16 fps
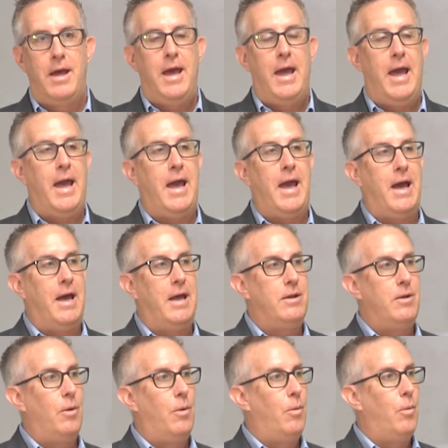
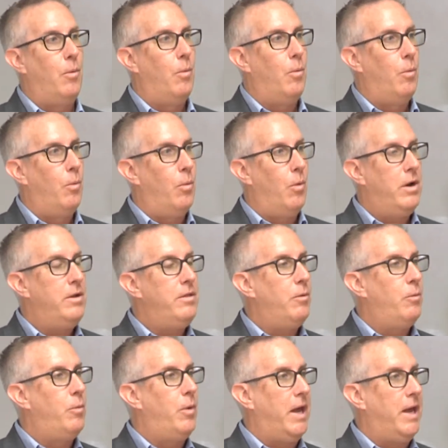And one of
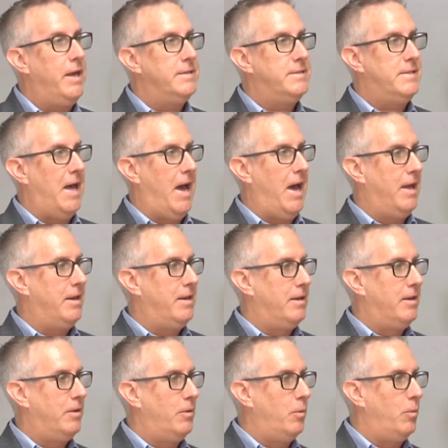the ways that
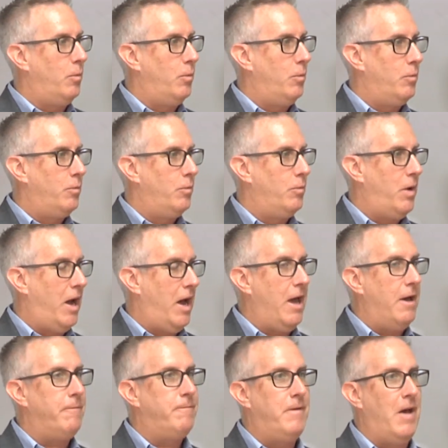I
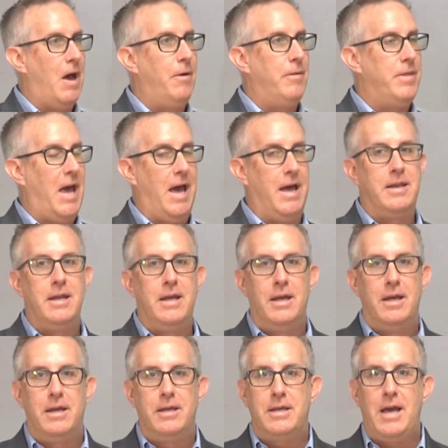have found that
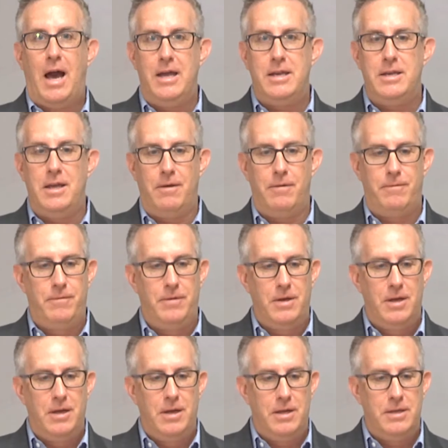kind of
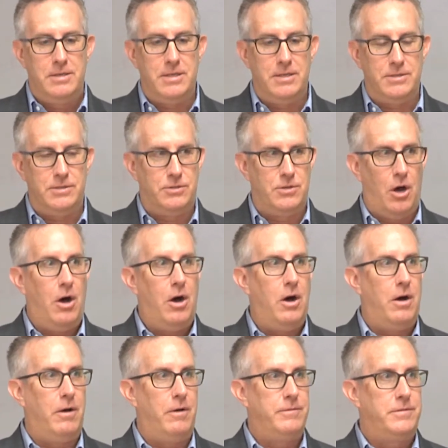
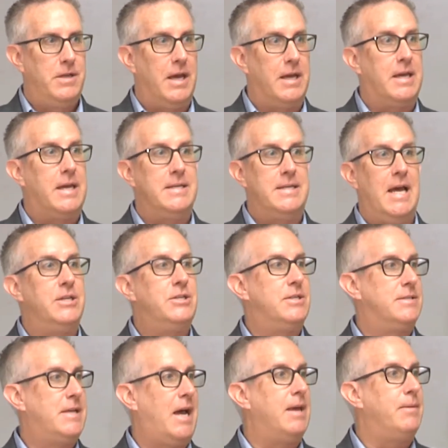dissolved a
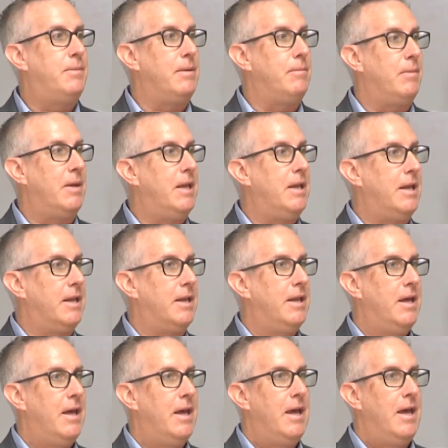contentious IEP meeting
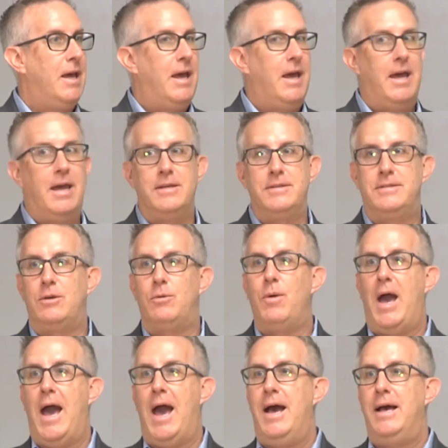is you
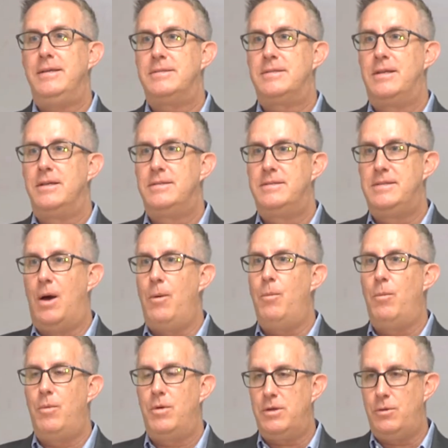
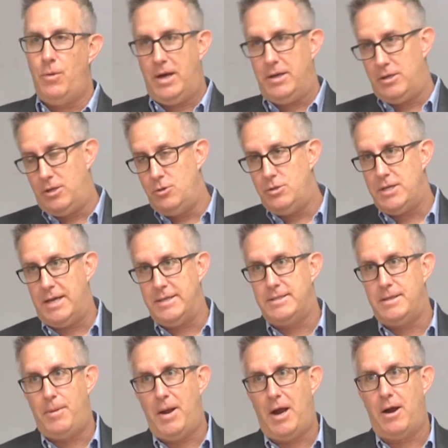usually ask
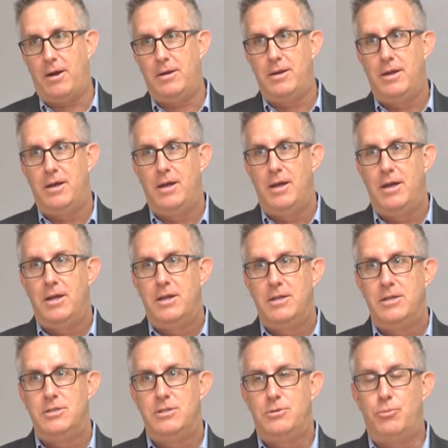the parent
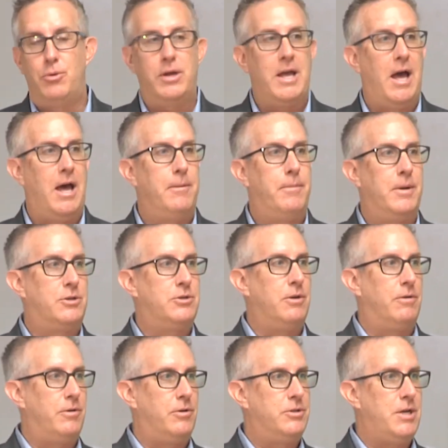to bring out a picture
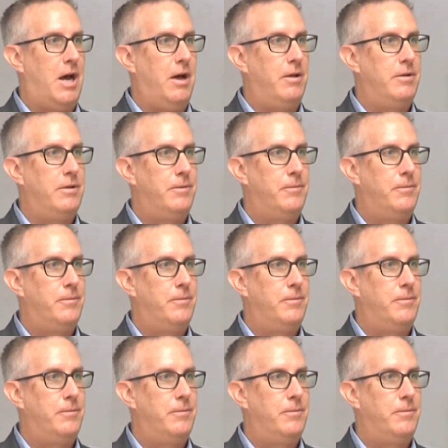of their child.